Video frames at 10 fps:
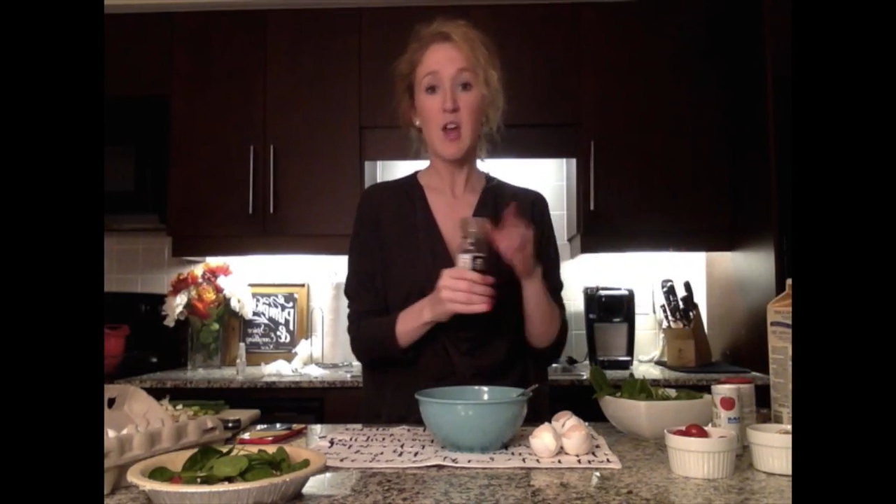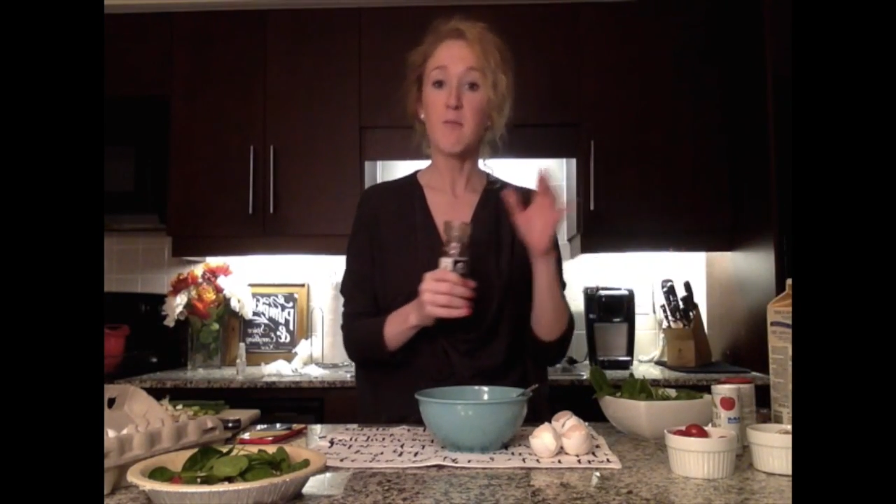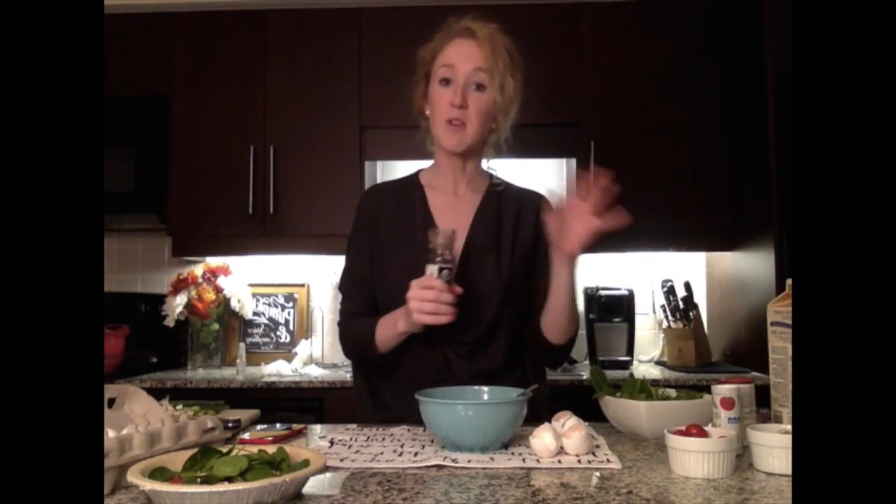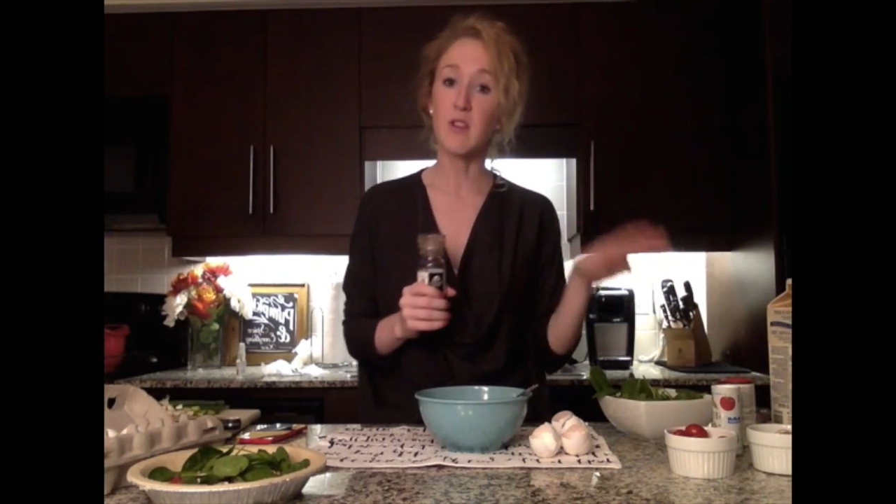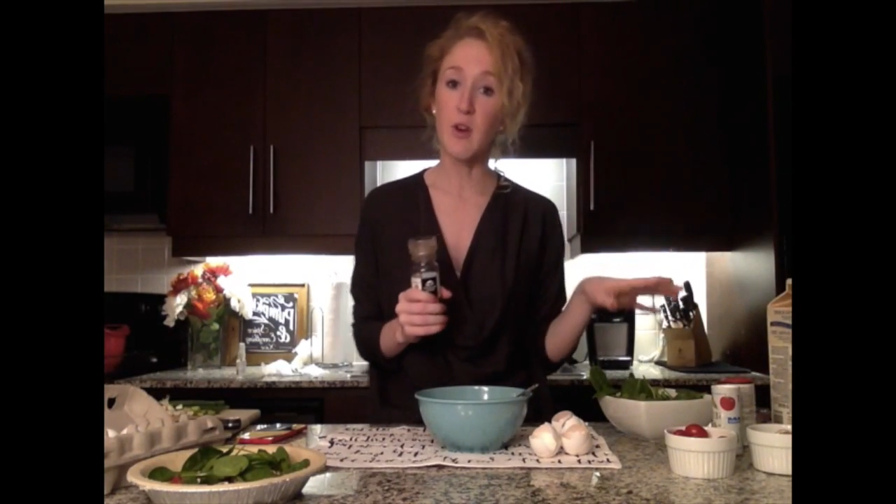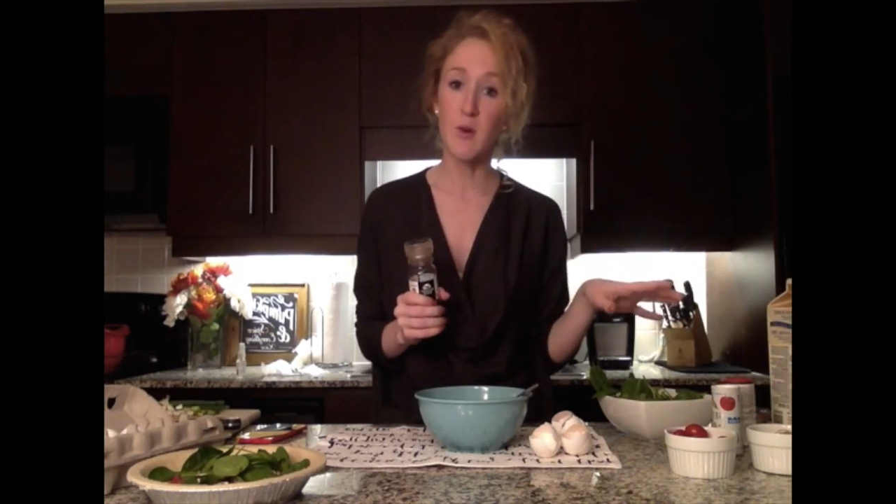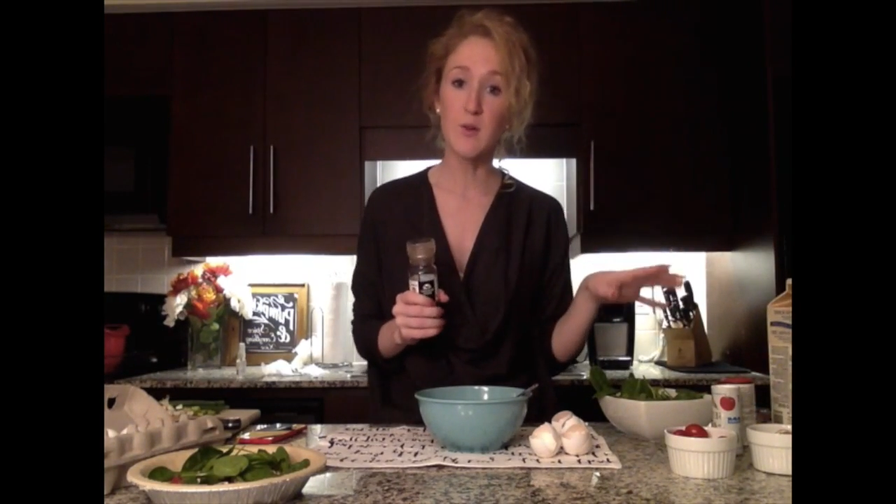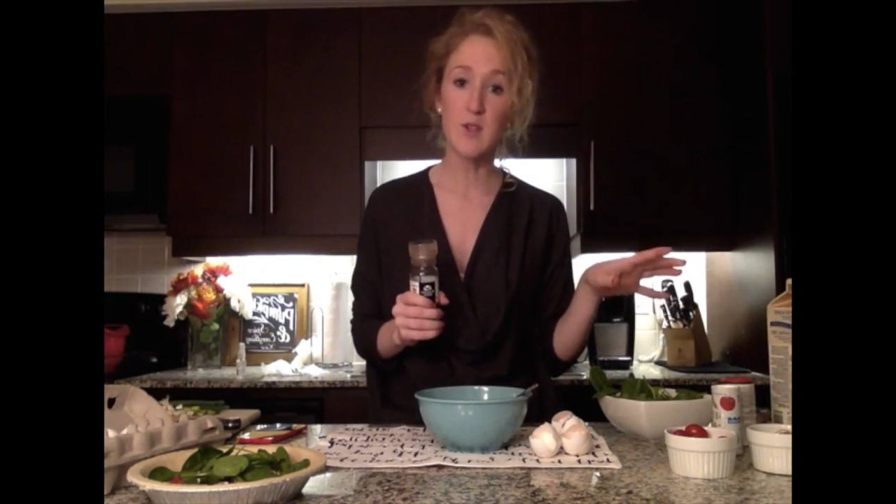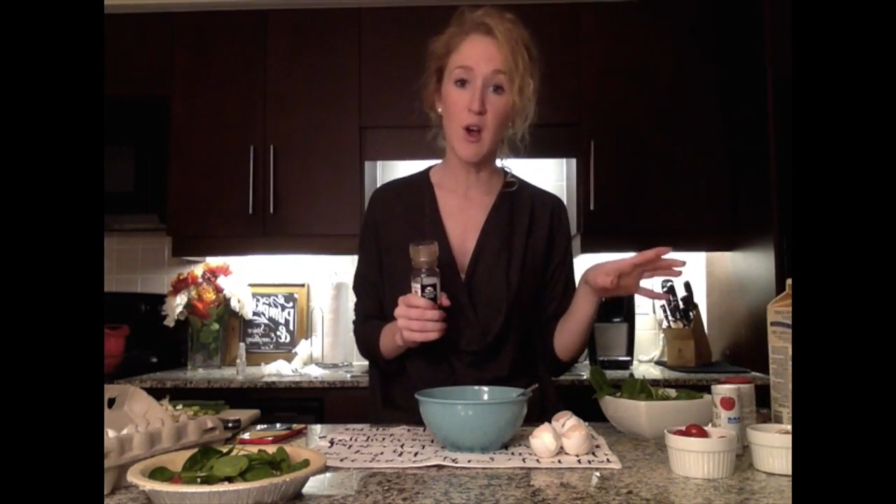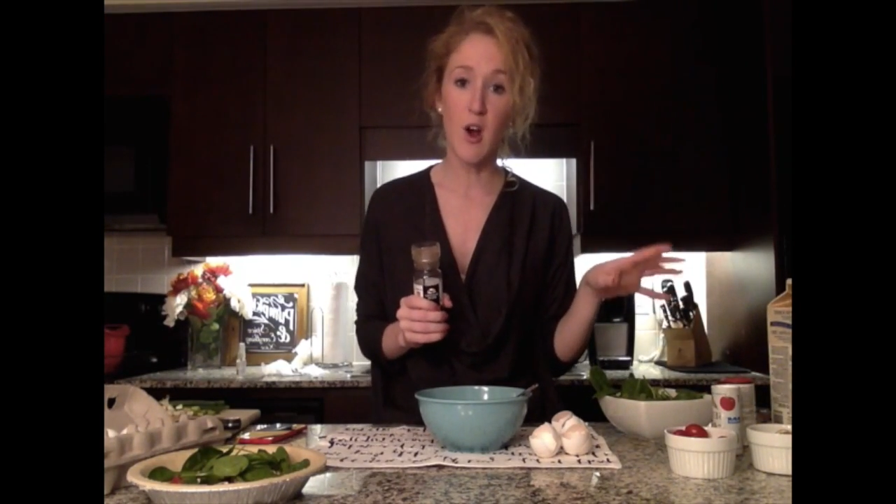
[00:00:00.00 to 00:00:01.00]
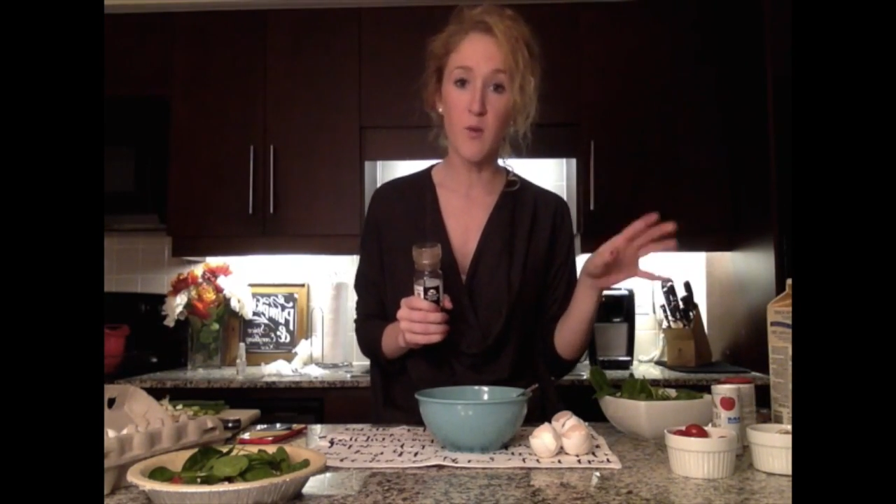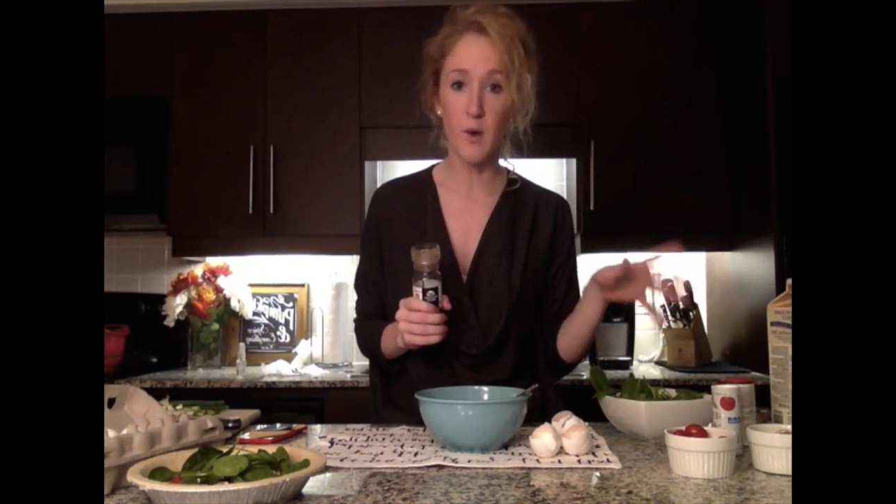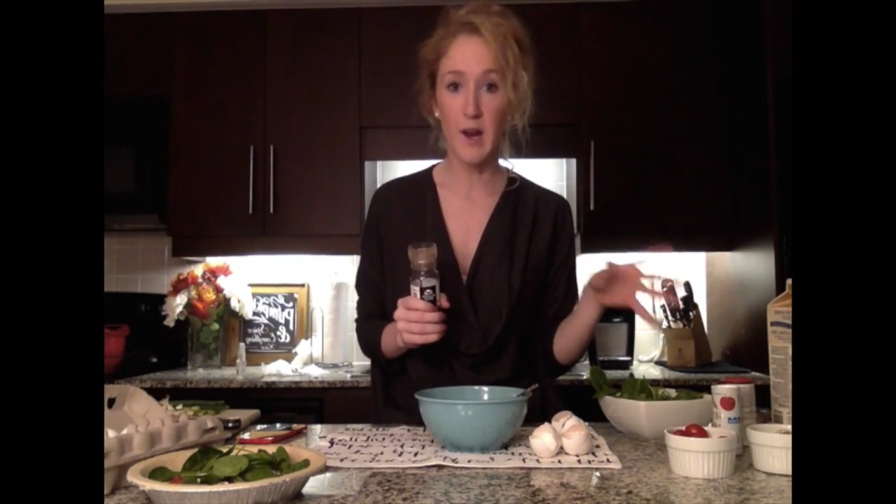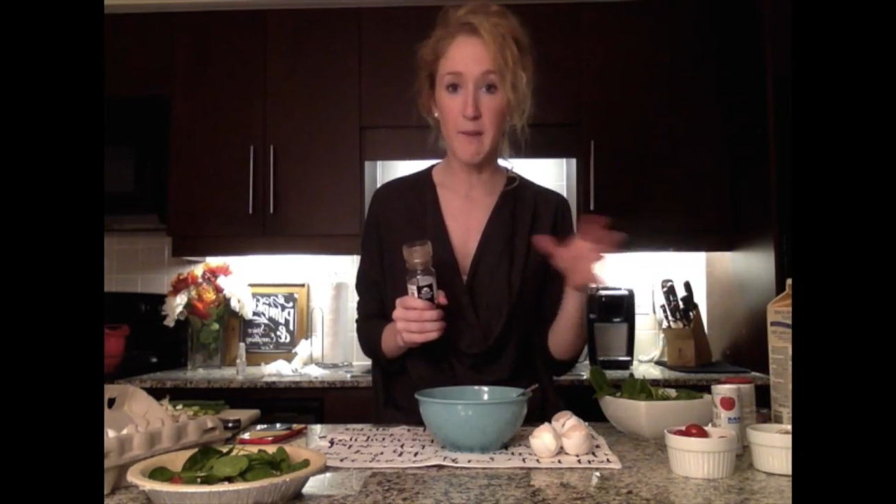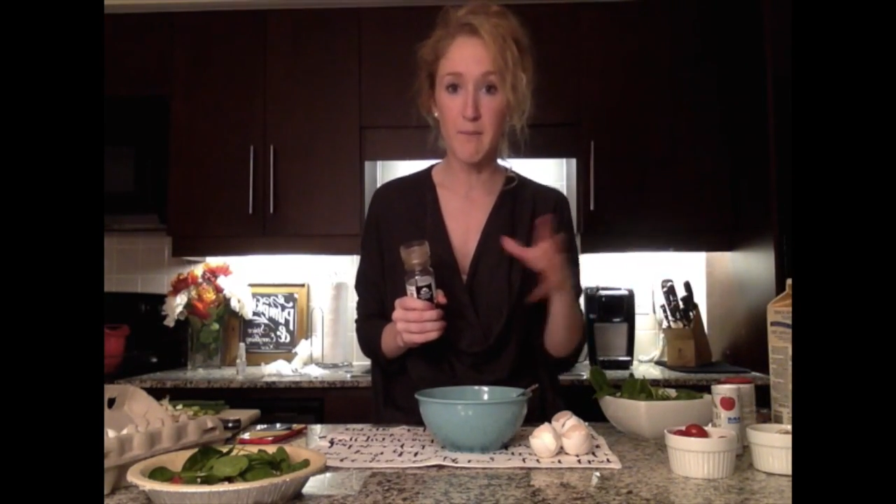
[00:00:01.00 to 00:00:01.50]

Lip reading: but those are what I'm